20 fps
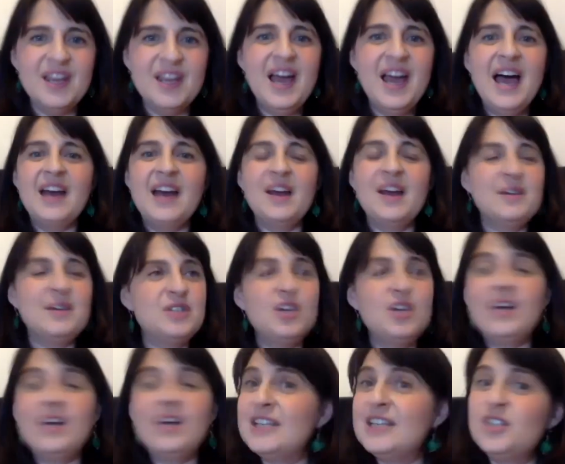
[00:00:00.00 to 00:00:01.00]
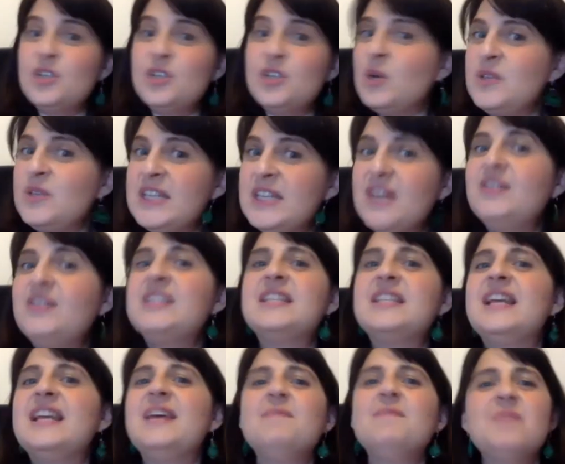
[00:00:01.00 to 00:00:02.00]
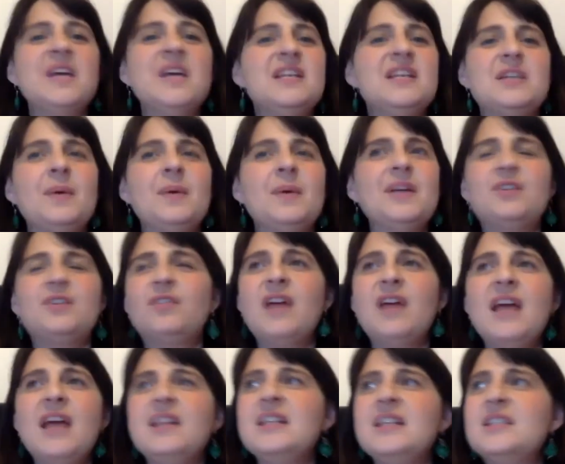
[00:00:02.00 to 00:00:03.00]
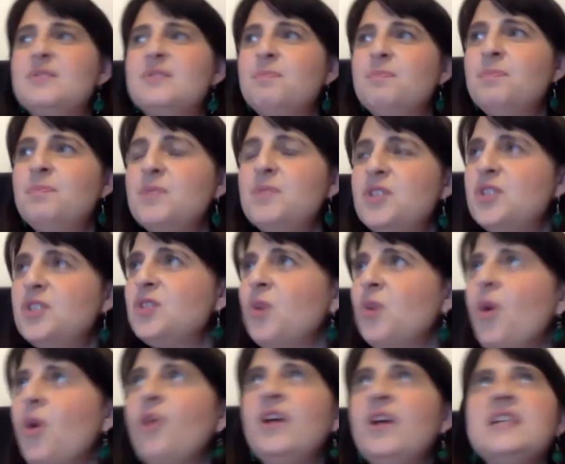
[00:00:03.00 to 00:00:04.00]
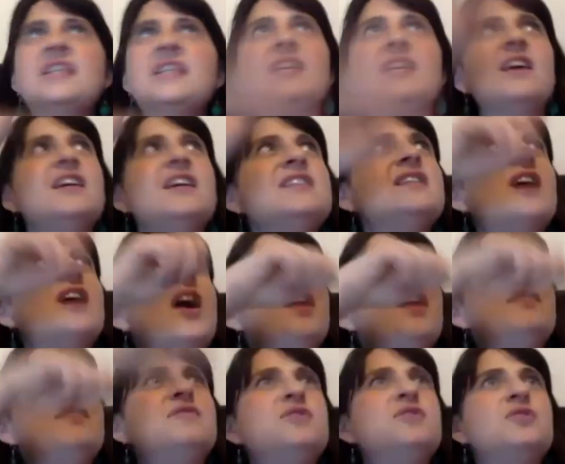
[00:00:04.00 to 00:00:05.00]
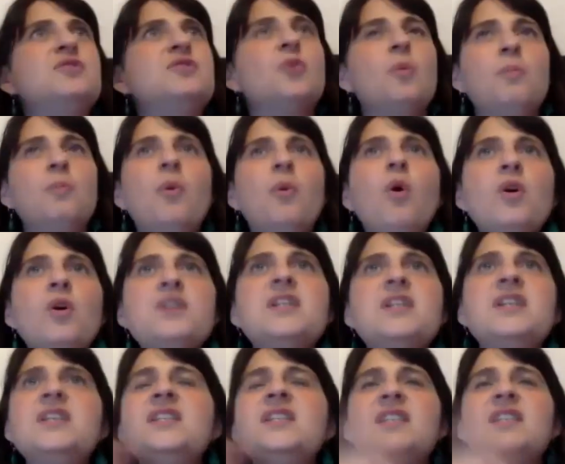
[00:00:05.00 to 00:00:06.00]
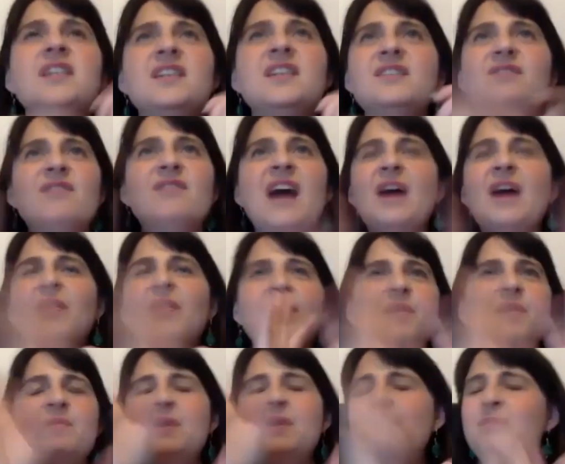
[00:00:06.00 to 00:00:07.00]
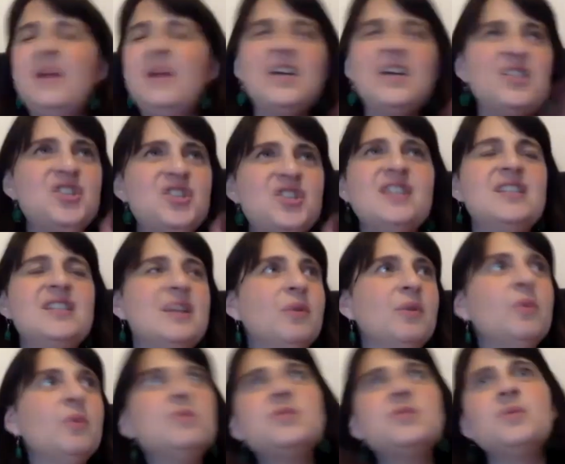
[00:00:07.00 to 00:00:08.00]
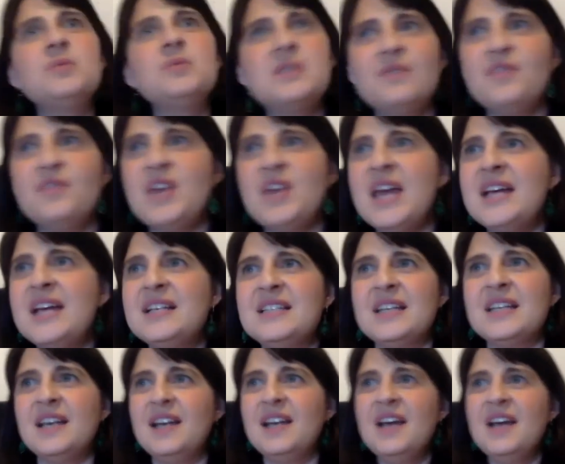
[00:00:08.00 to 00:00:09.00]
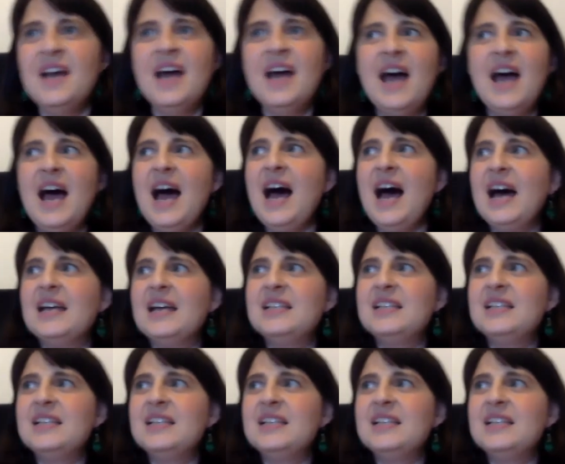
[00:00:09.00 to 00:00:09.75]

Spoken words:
And I took it so seriously. So I'd create these stories and I'd kind of draw borders and round them and pictures and all sorts of things. And